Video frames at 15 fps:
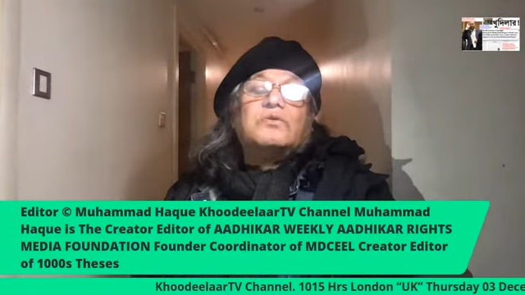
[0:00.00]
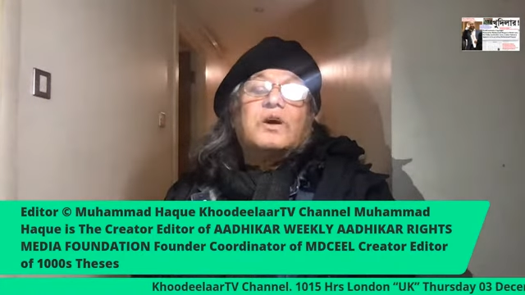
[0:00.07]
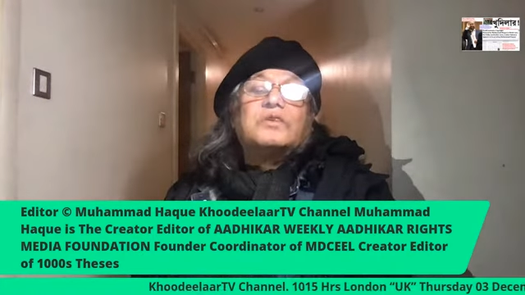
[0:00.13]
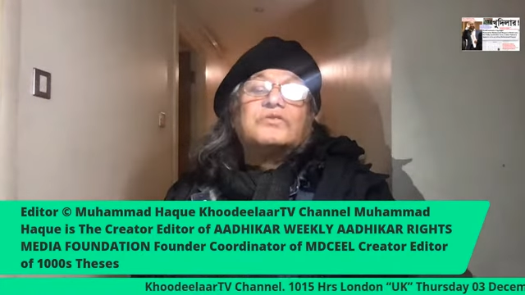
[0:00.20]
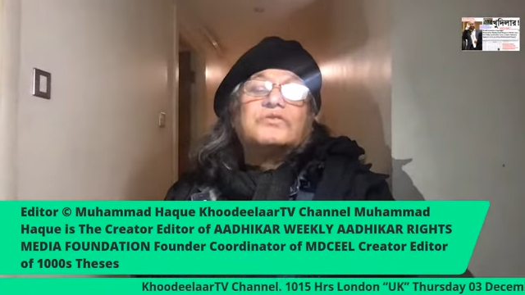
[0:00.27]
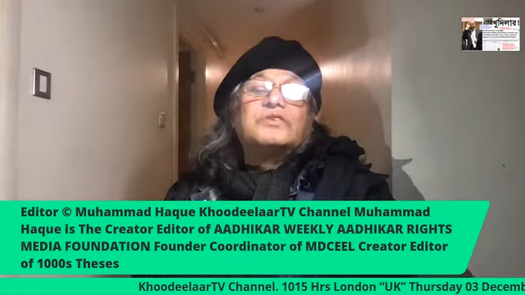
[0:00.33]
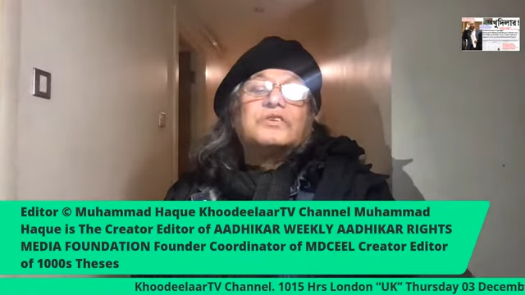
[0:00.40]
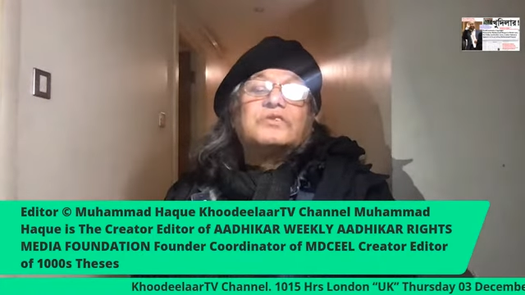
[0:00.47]

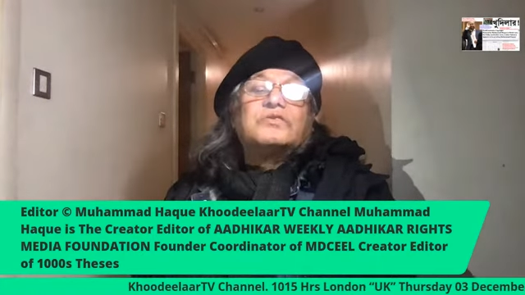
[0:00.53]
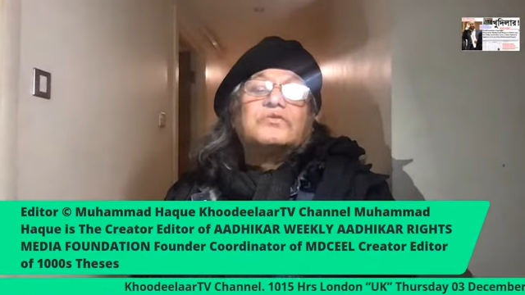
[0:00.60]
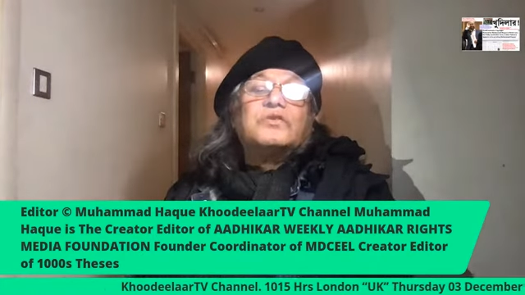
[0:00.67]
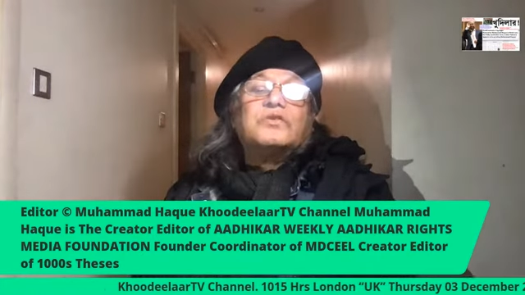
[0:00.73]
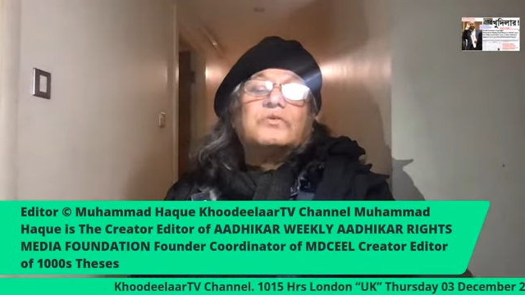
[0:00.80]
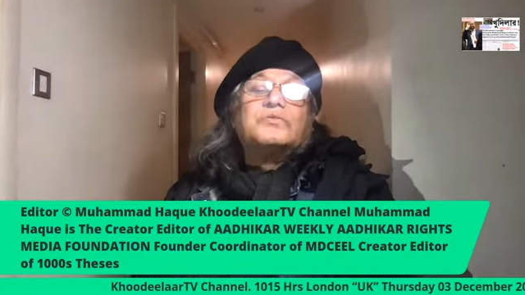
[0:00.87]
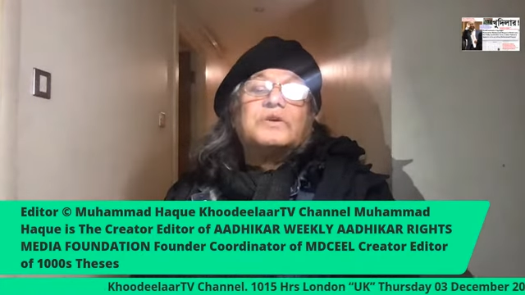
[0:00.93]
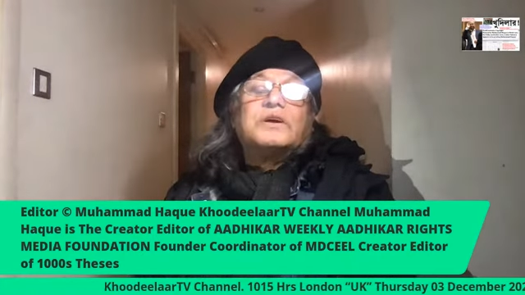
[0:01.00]

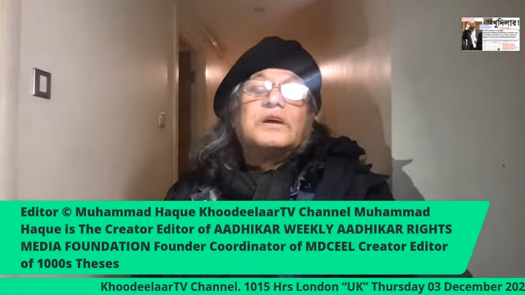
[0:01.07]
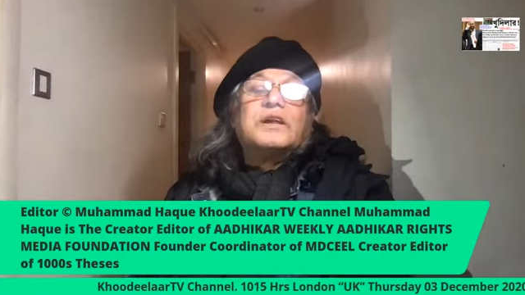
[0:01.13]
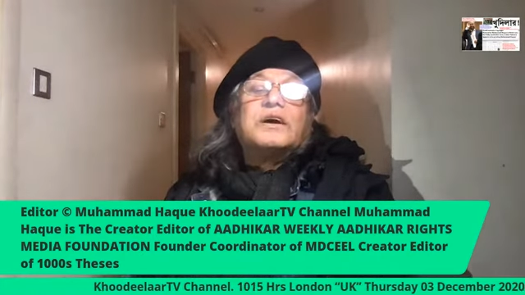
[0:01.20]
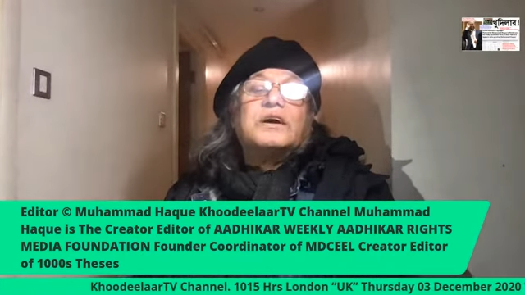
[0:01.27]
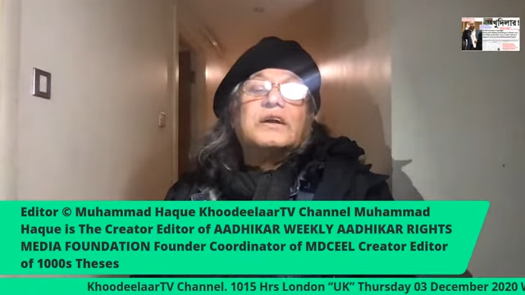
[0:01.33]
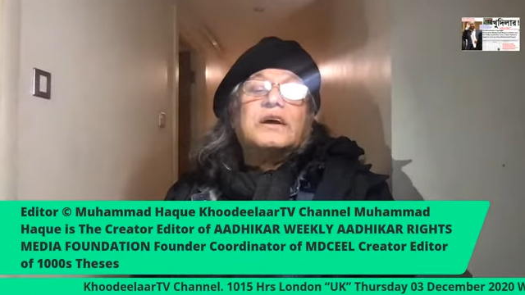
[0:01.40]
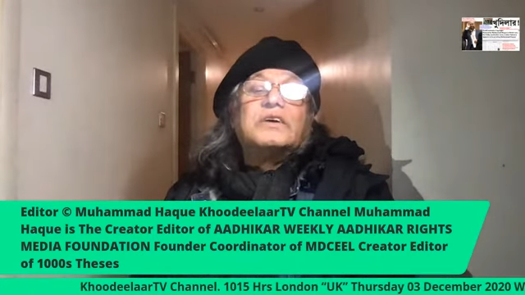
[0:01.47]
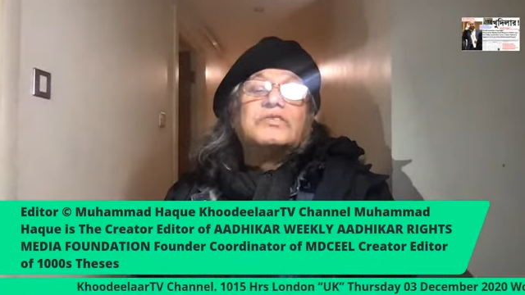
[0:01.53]
164 Brick
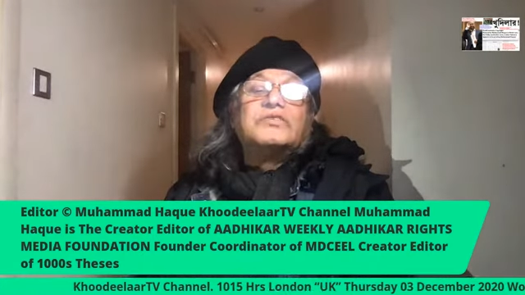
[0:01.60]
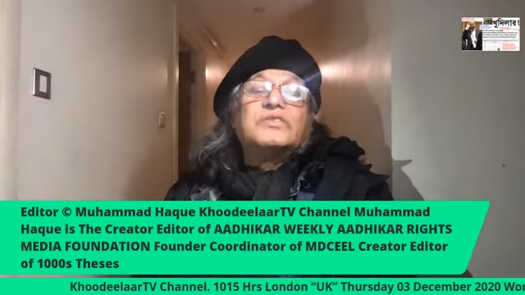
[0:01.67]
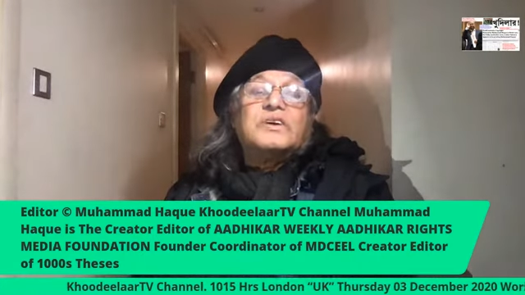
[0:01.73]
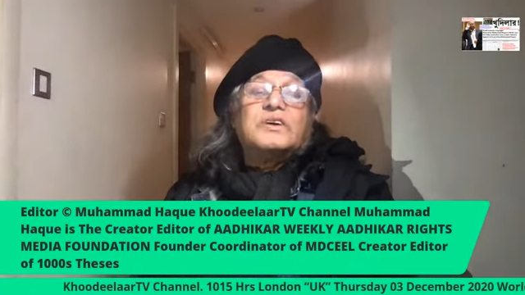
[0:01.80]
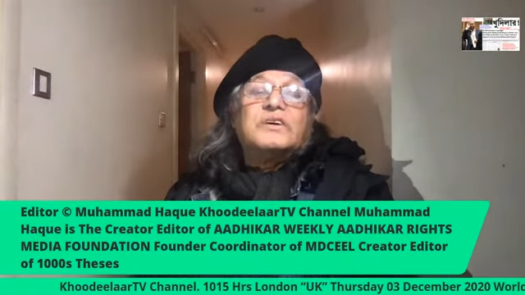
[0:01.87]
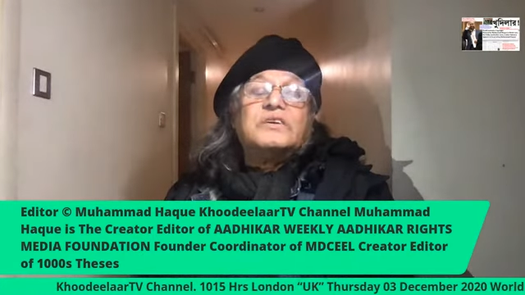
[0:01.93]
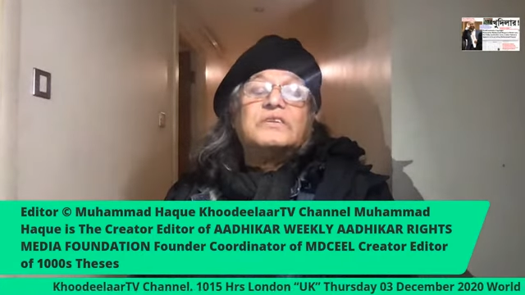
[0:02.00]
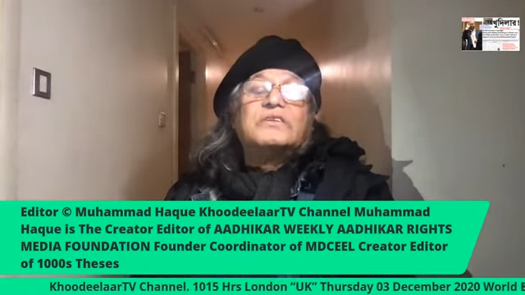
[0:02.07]
Lane, I
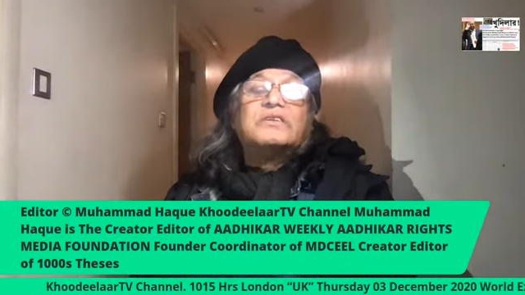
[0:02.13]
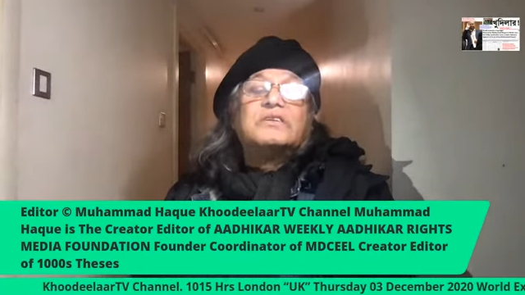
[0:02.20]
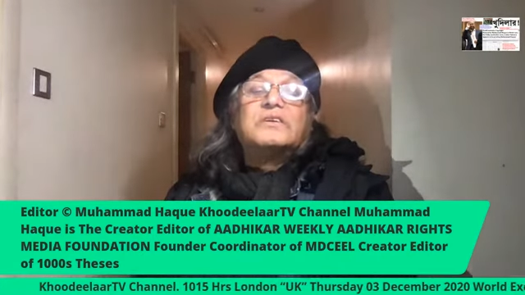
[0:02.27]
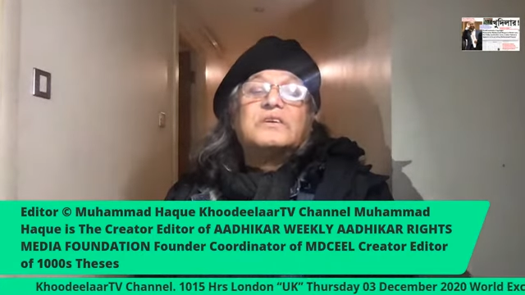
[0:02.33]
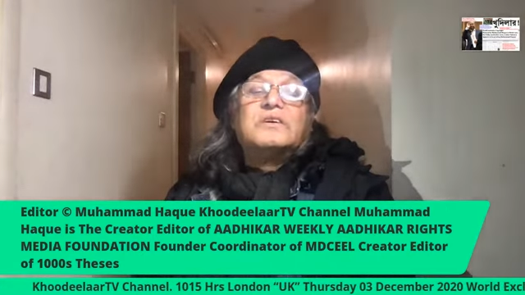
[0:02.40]
said,